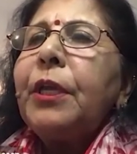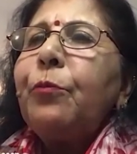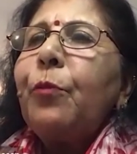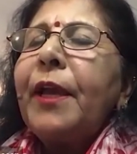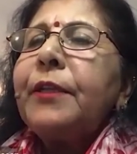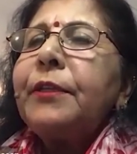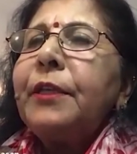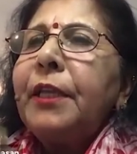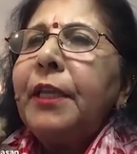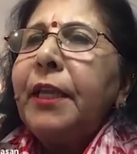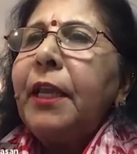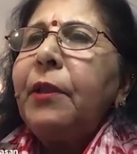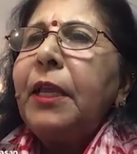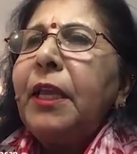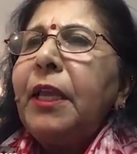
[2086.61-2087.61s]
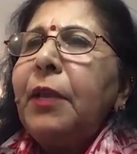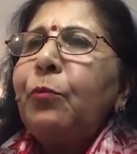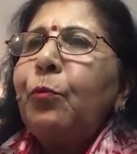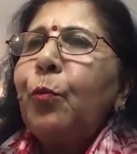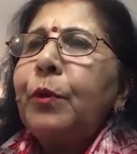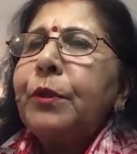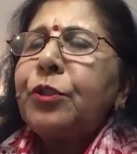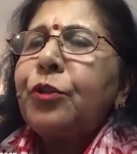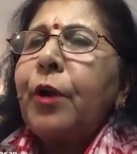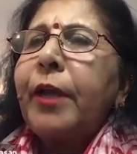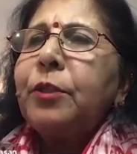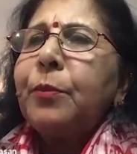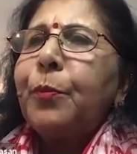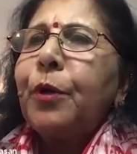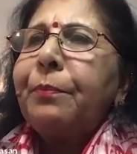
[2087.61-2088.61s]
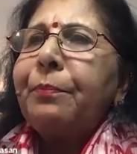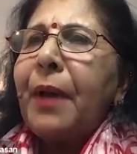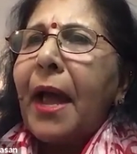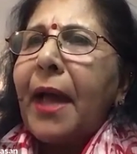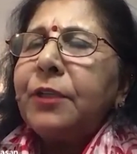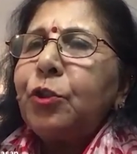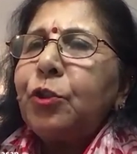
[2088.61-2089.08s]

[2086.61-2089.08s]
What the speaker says: when he was trying to put a ban